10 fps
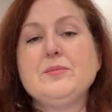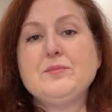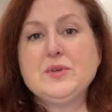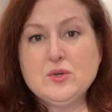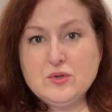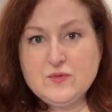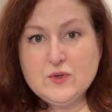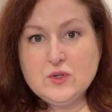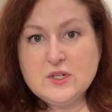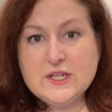
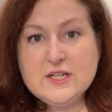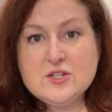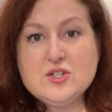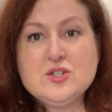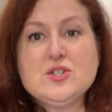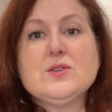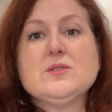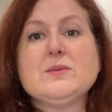Beautiful condition shoes.